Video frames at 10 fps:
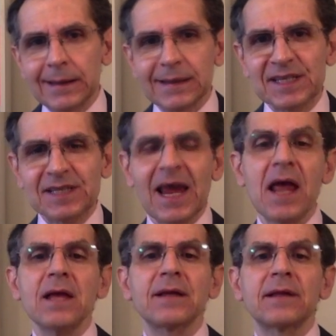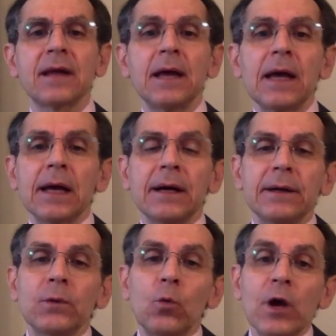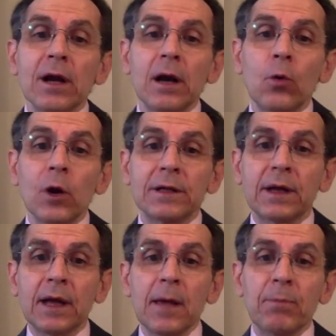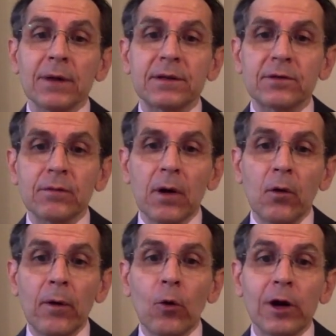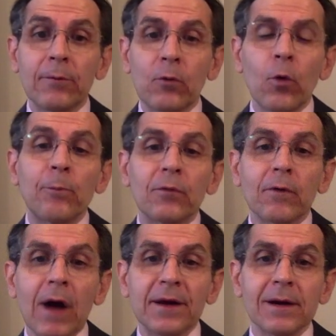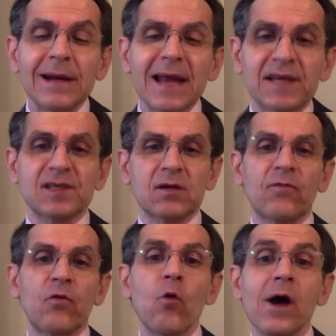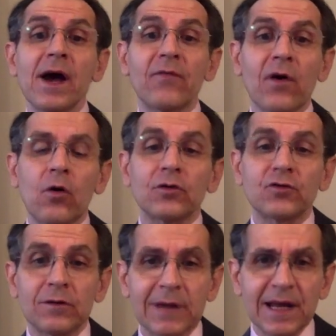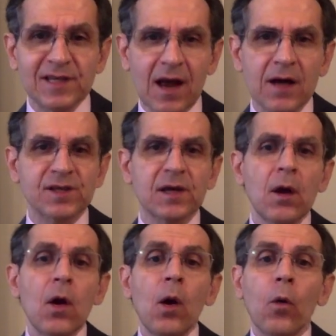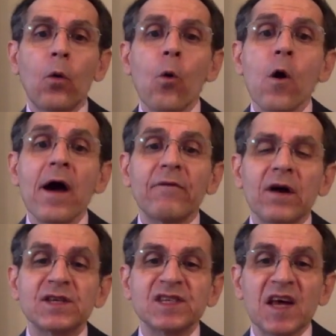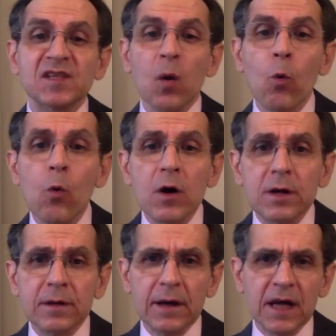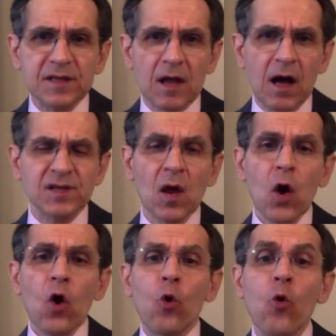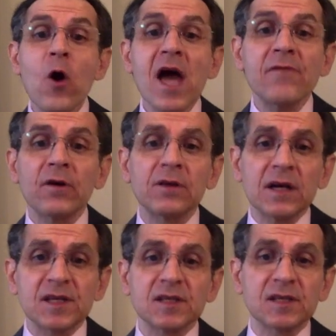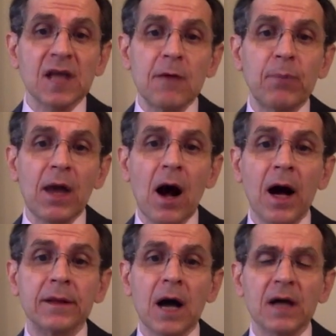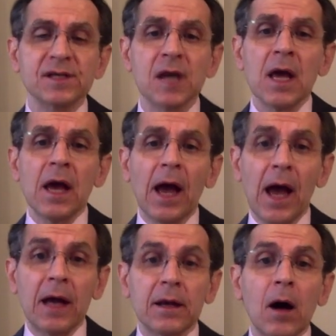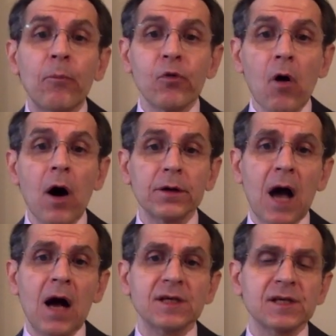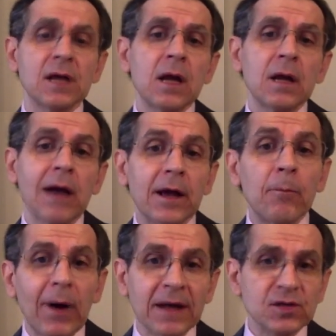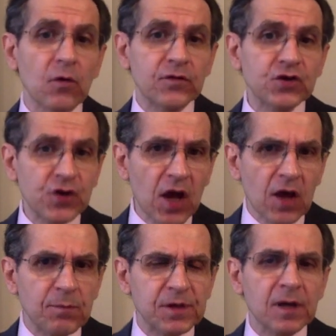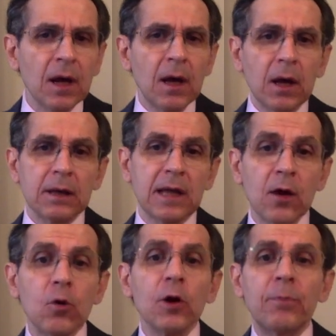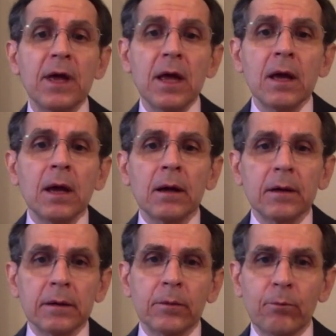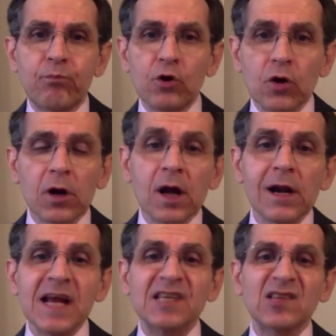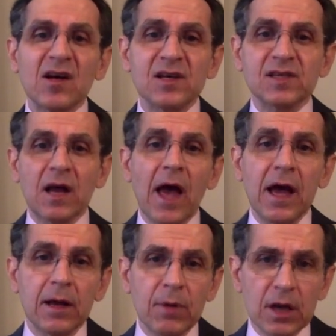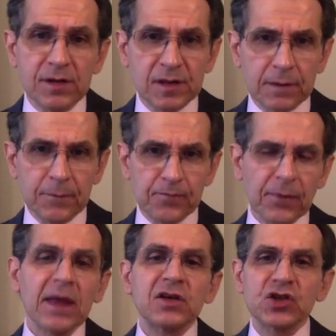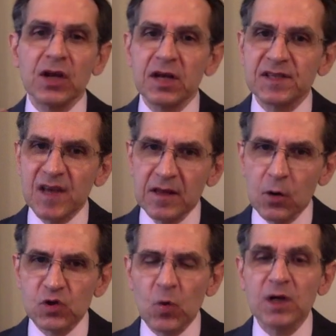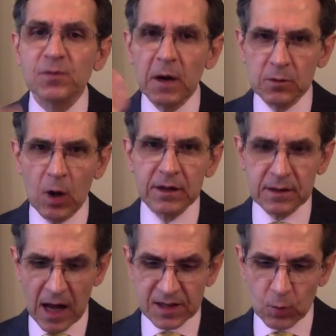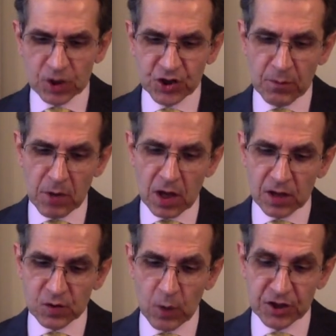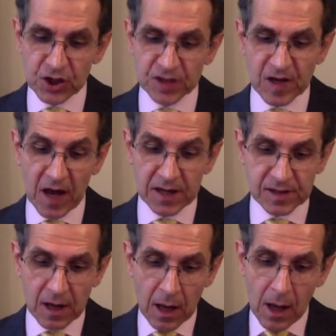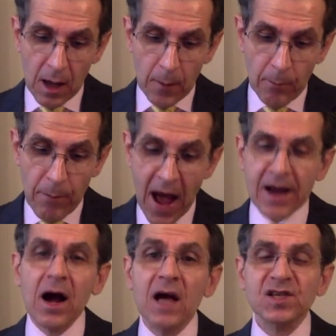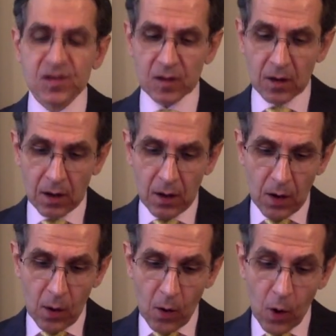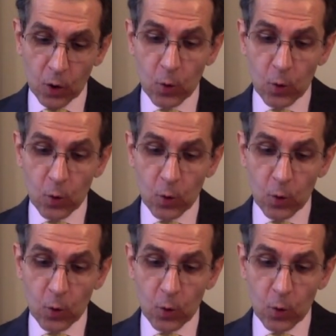uh, saying that uh, we'll, we'll keep a we'll, we'll write a list of whoever contradicts us, whoever says a word against us, whoever doesn't stay behind us and applaud us like a bunch of sheeps, they will be put on a list as enemies. She didn't say those words, but what that's what she means when she says, "Back us." or